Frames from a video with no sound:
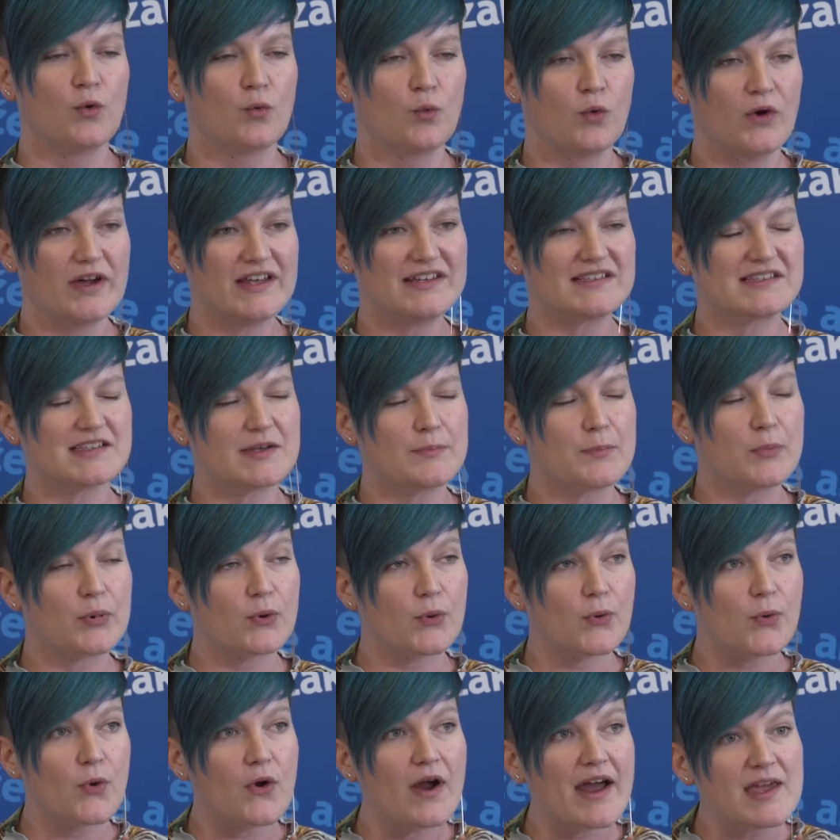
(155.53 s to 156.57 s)
what is the
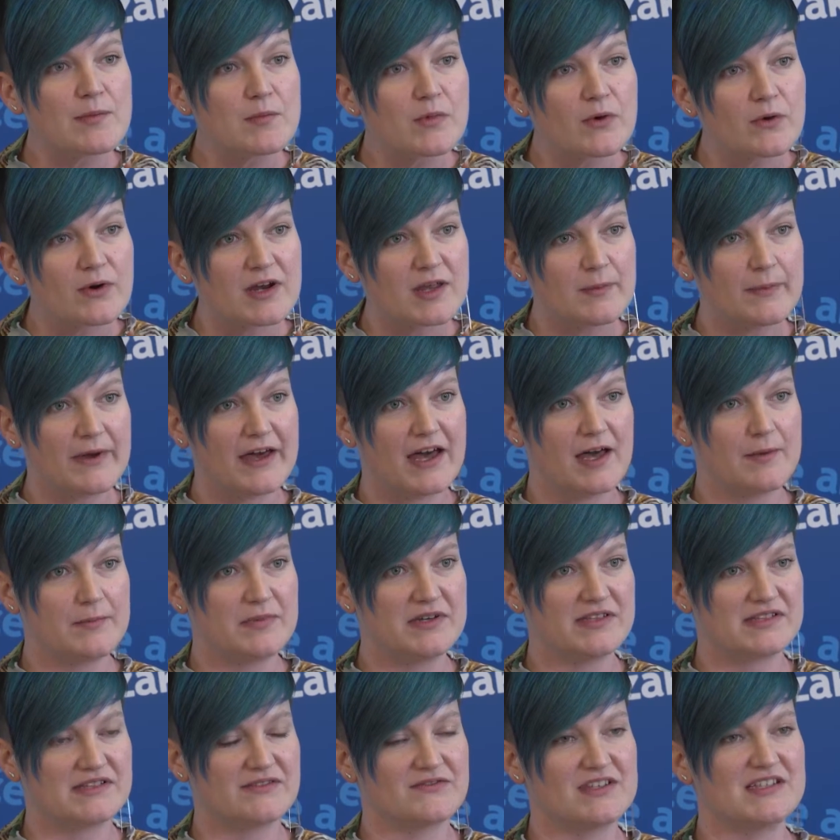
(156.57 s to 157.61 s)
primary
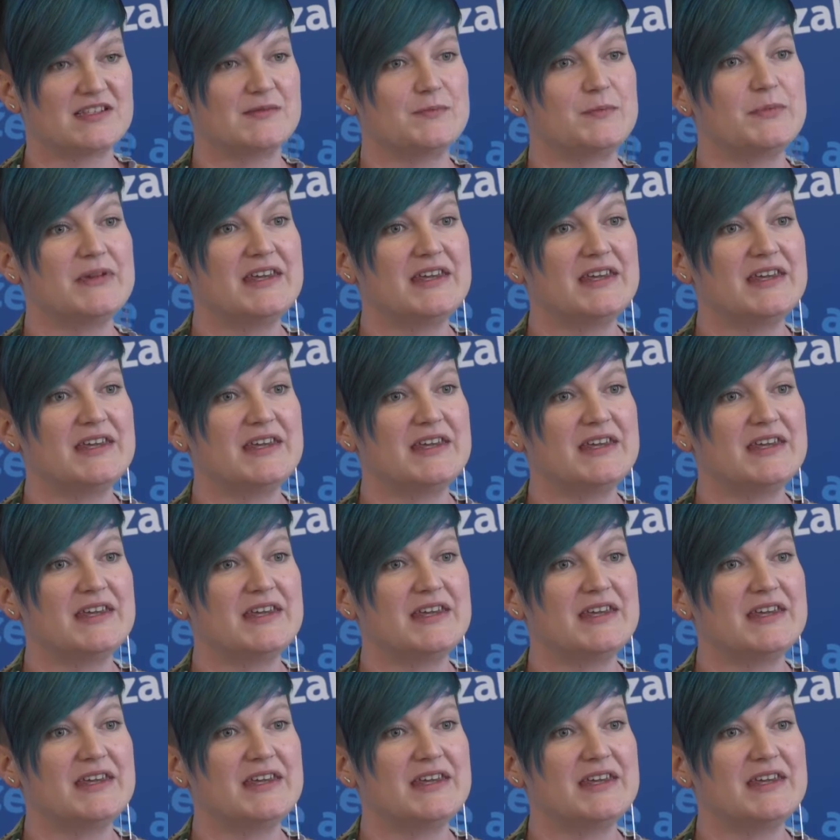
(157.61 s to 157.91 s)
purpose of this